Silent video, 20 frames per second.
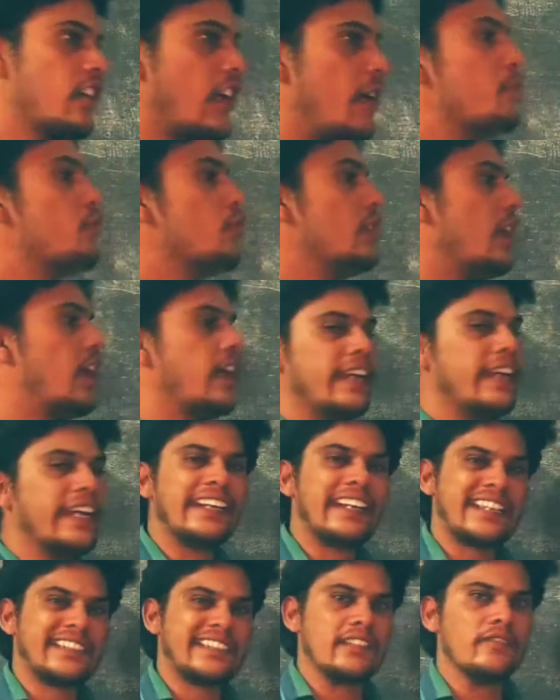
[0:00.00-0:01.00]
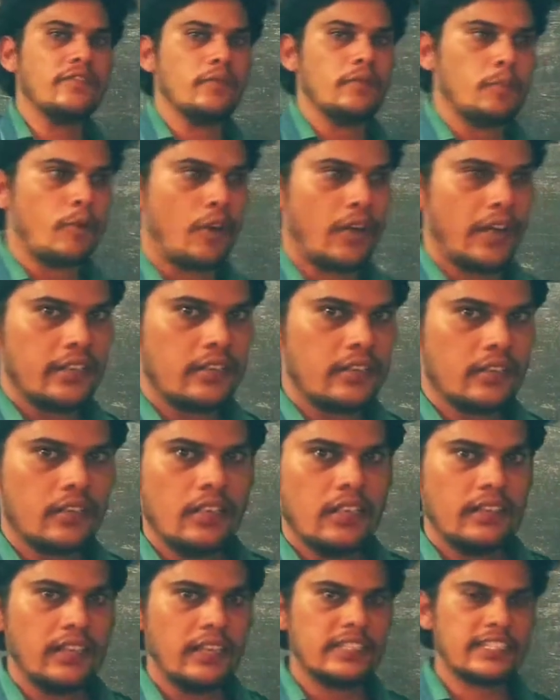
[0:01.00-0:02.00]
come to the interesting point
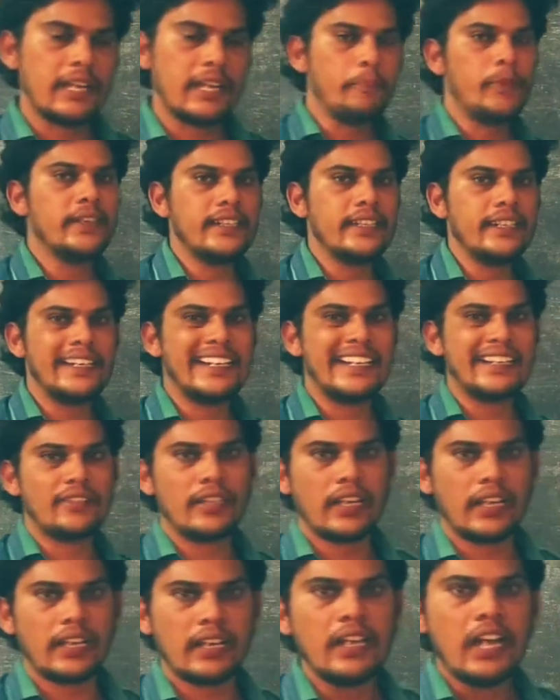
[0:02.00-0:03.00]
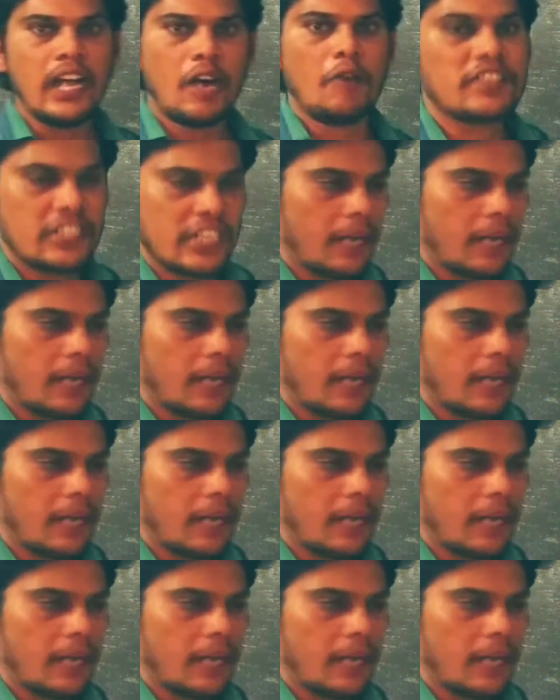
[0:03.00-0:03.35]
that is completely related to our